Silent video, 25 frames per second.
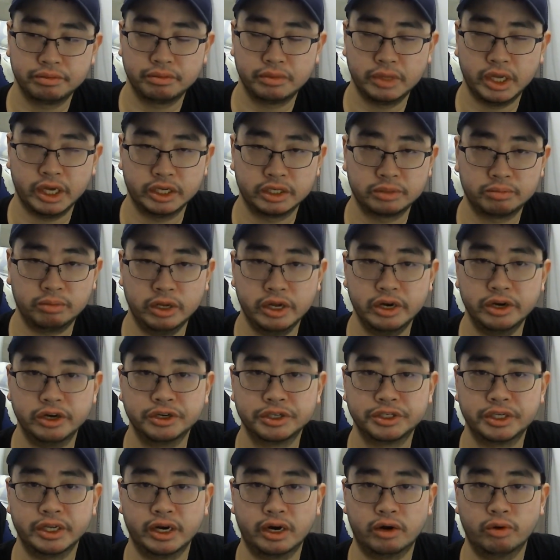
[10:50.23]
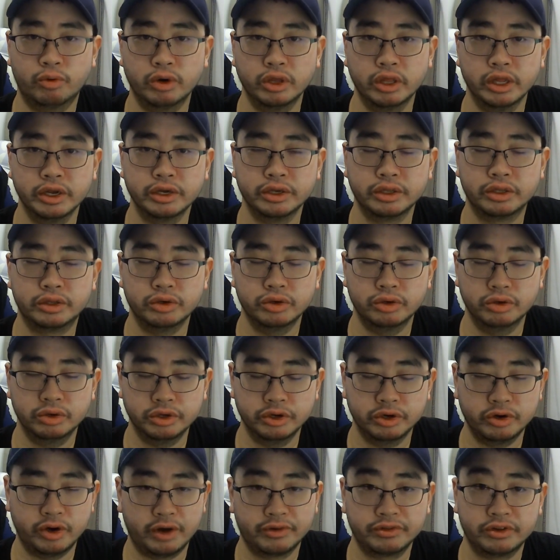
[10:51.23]
has players that are willing
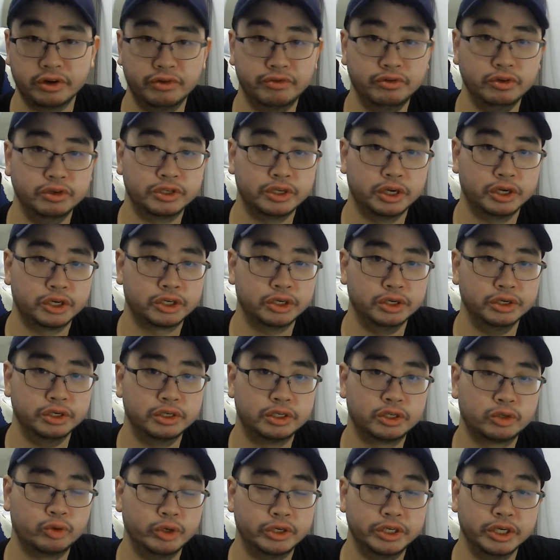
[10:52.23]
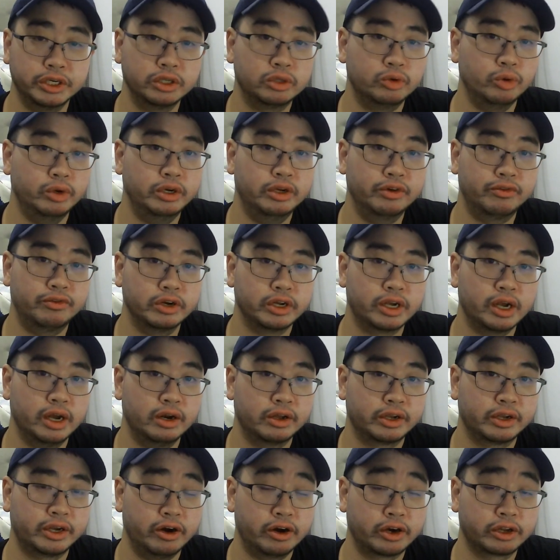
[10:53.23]
to, after a few sessions, switching to a different
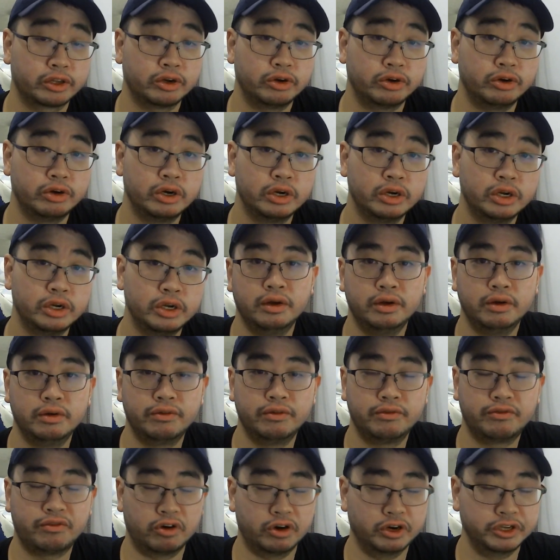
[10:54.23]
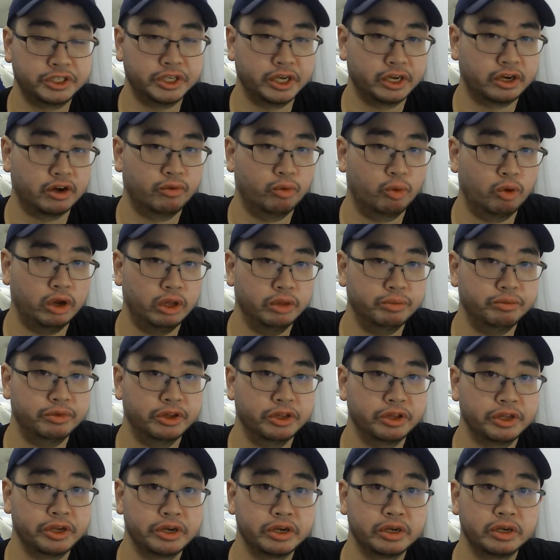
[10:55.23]
kind of character for the sake of world
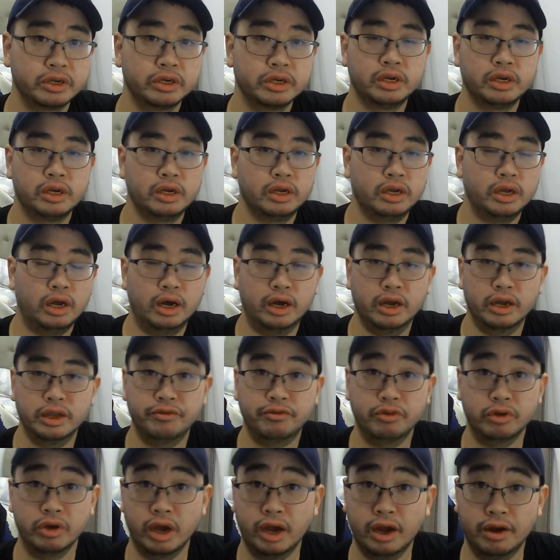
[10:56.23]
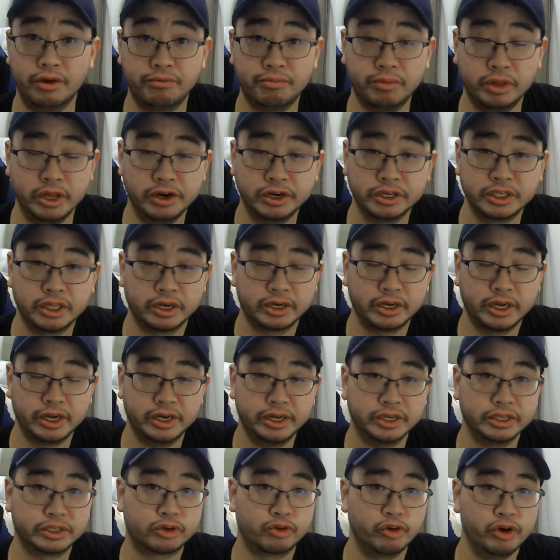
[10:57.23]
building. If you have players like that,
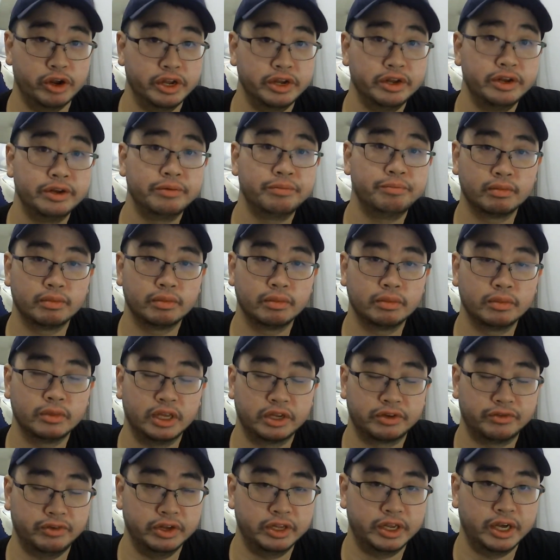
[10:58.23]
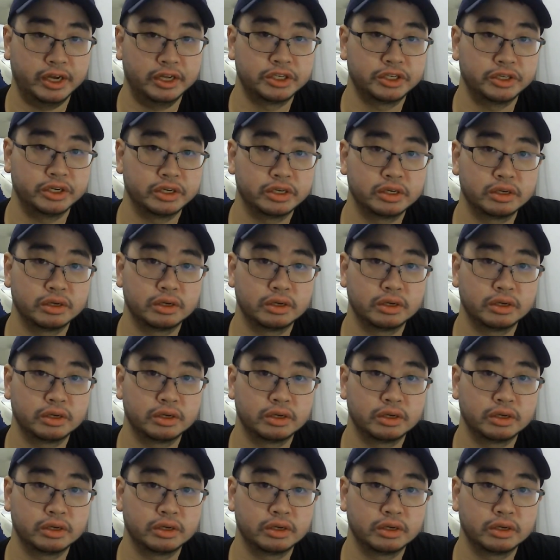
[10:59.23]
that's great. That's fantastic.